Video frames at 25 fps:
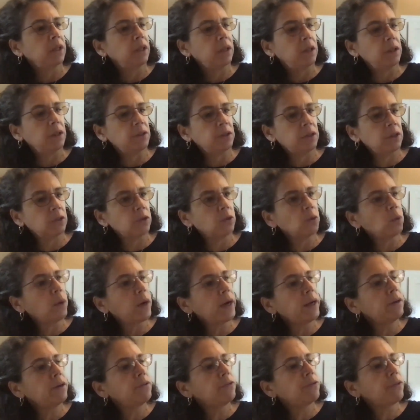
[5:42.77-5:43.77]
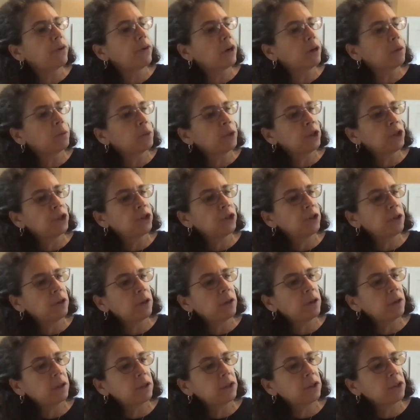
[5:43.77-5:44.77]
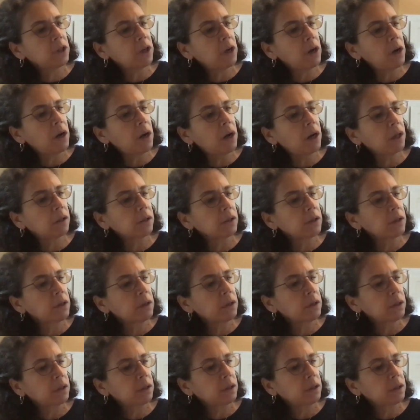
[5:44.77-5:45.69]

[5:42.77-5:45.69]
He's in his white farmer shirt. It's collared.